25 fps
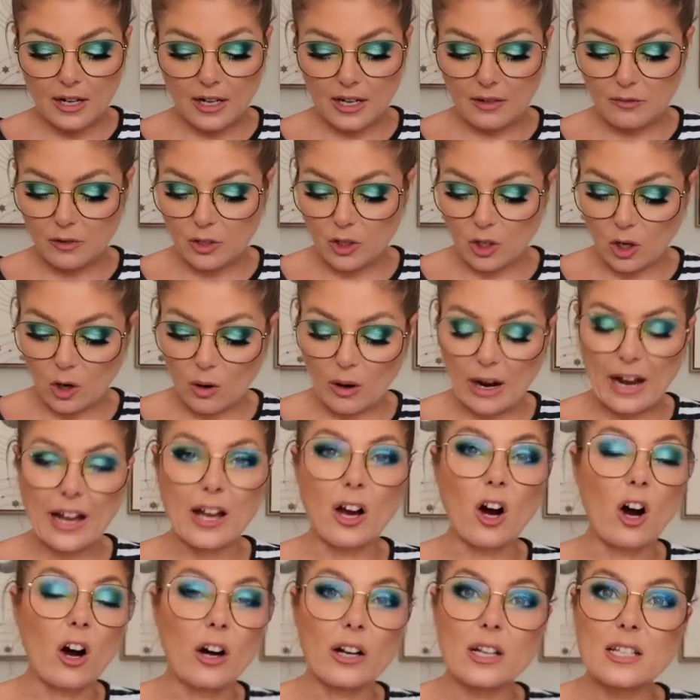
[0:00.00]
even though
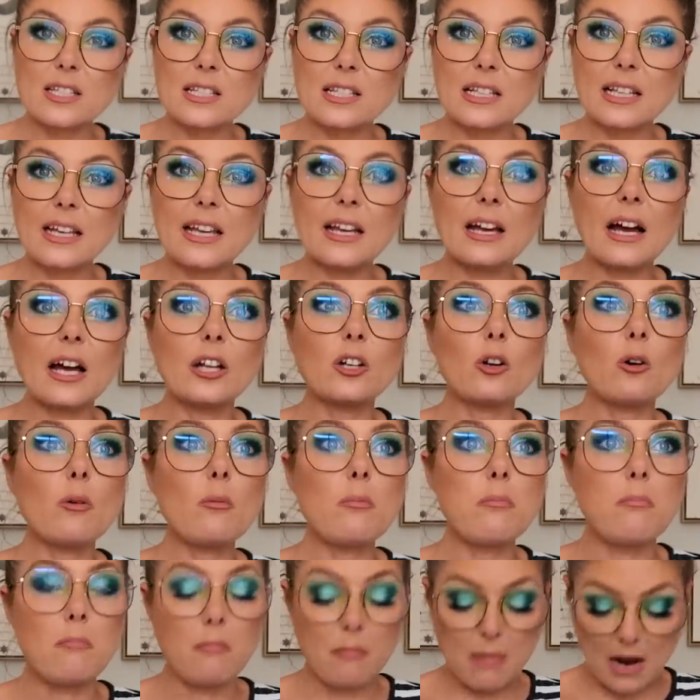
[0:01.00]
I honestly, I
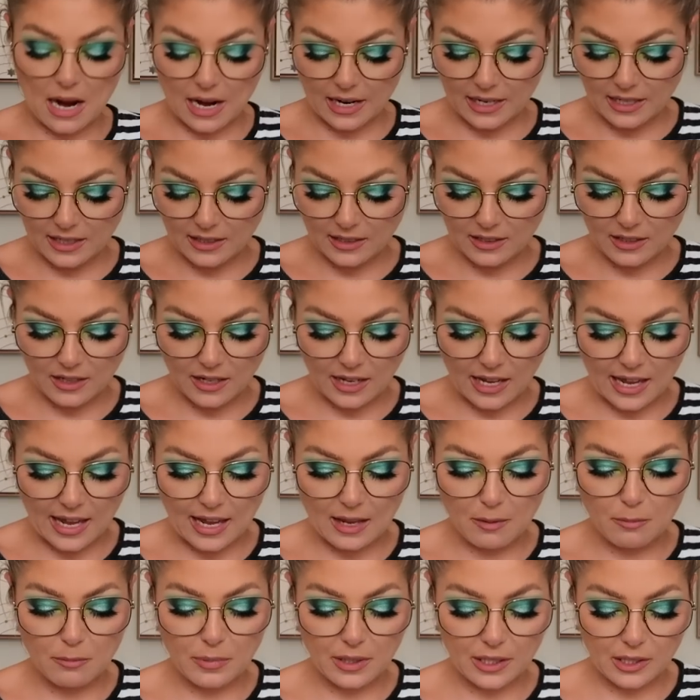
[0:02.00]
don't mind
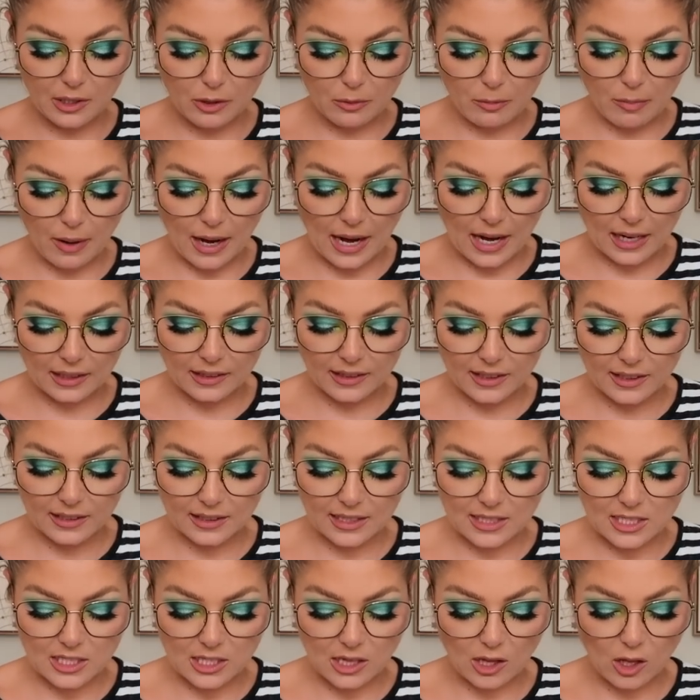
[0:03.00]
a bigger
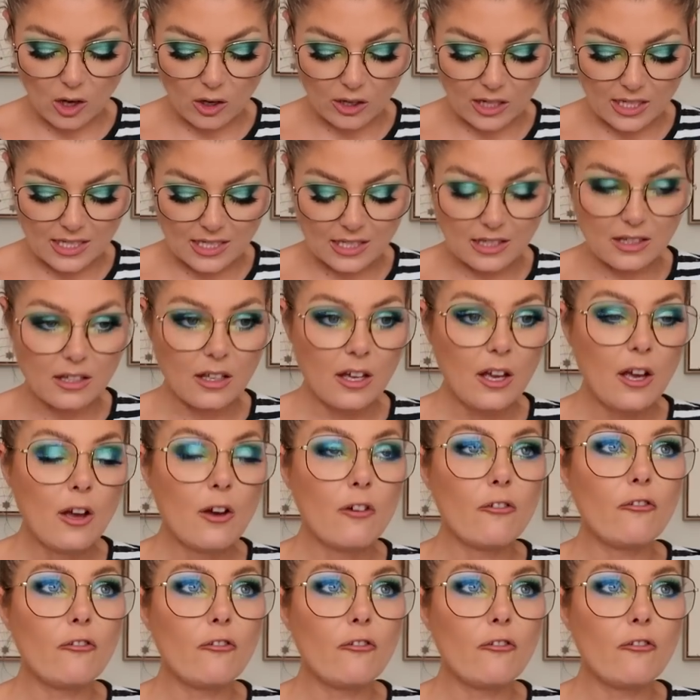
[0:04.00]
palette as long as it